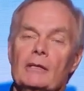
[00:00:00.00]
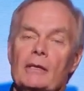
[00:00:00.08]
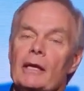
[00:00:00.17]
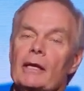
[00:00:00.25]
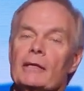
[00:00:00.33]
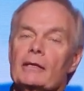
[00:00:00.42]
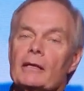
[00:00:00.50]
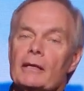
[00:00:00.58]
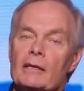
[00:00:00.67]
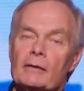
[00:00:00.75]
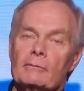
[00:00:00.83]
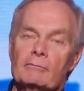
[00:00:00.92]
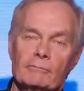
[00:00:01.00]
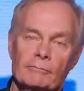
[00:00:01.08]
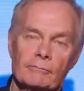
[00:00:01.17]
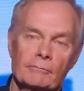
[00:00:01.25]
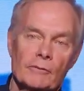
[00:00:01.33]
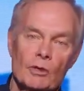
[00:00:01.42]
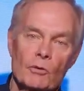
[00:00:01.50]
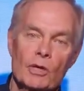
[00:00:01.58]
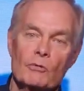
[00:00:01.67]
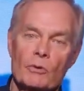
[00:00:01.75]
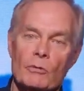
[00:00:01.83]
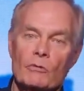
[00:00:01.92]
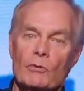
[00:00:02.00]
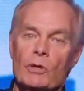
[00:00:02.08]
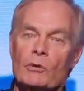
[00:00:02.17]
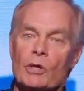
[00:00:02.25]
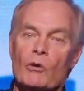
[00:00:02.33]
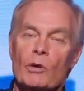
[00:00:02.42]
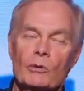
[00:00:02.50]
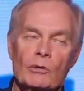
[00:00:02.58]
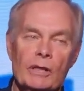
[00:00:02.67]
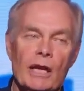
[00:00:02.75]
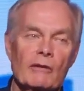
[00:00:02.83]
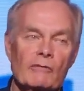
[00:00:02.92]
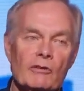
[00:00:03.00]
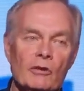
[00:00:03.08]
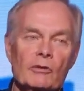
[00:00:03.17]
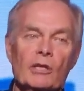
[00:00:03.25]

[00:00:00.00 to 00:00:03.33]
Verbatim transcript: and, uh, we were, we were going without food.